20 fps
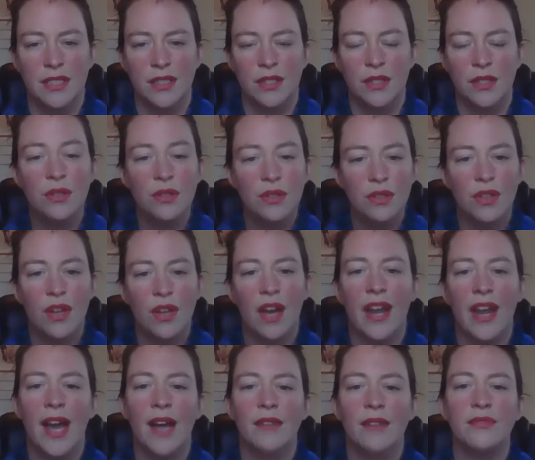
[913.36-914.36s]
You do not
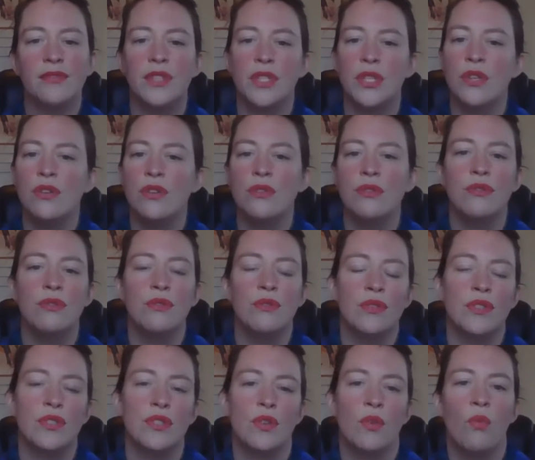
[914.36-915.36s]
have to
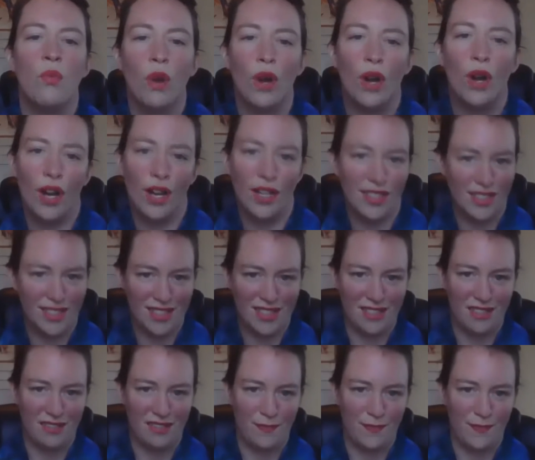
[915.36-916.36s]
use words
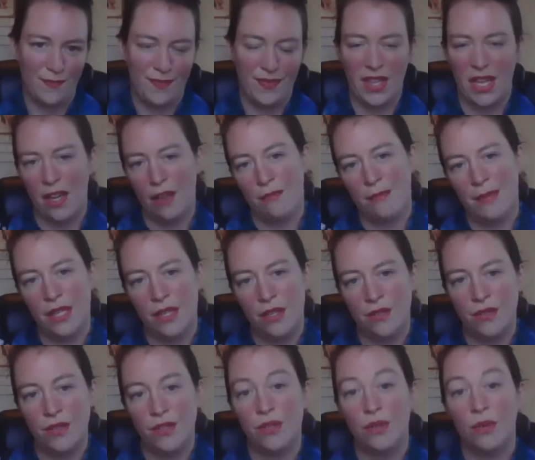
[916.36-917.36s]
that have been
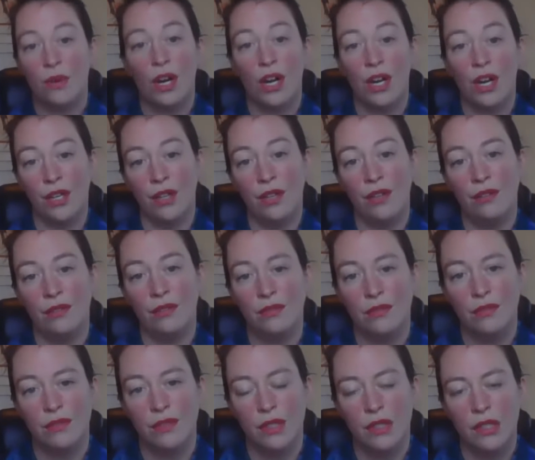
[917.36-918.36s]
used to hurt you.
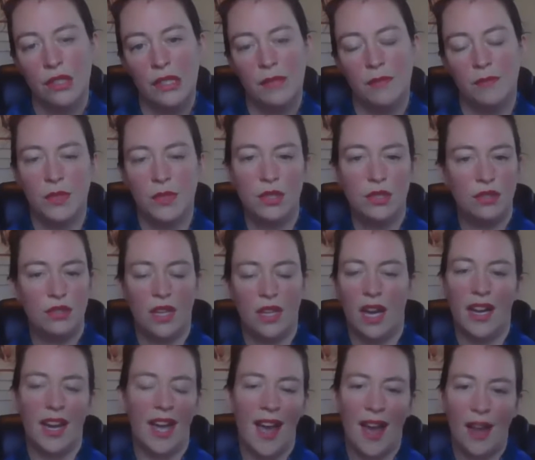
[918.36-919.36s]
You do
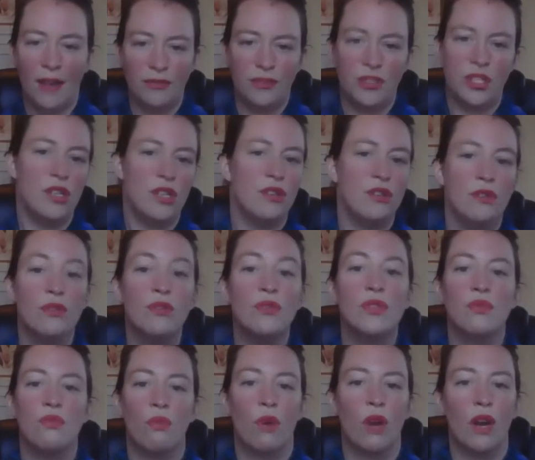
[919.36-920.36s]
not have to
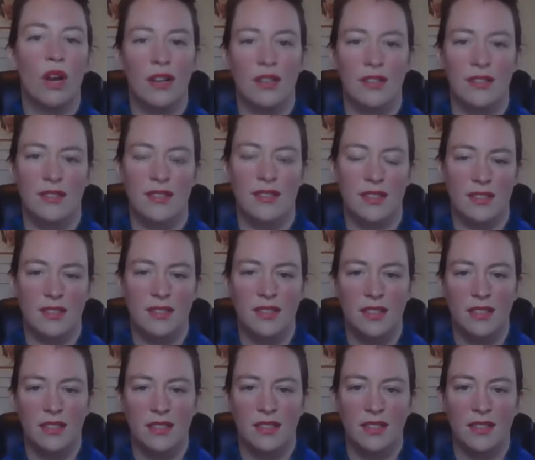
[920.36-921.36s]
use words
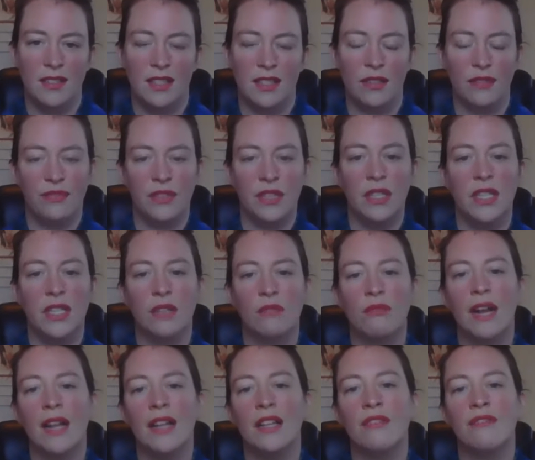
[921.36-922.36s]
that feel
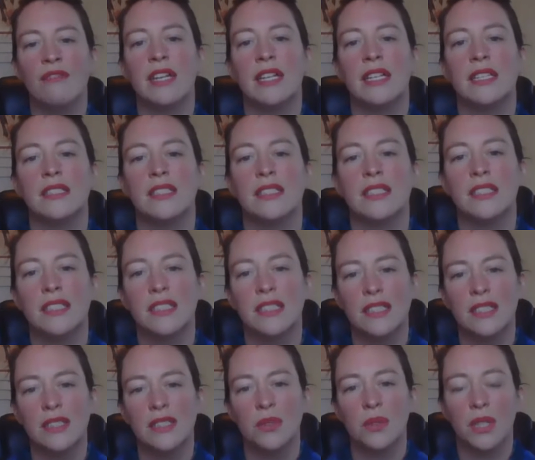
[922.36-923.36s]
irrelevant
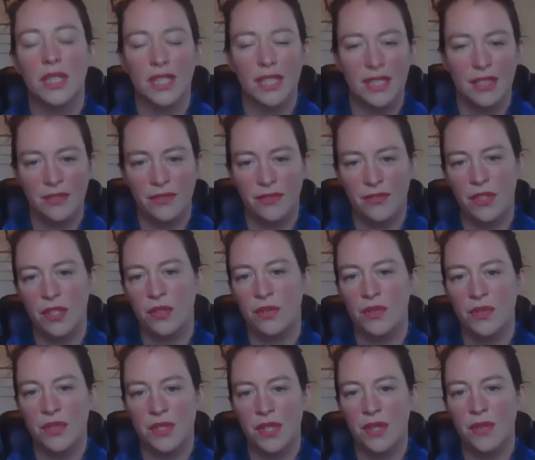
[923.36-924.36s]
or
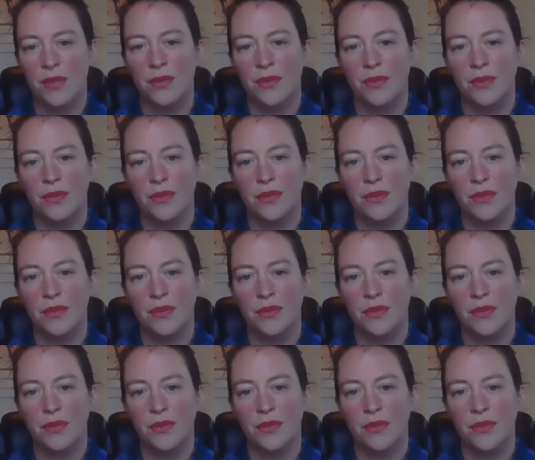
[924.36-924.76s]
confuse you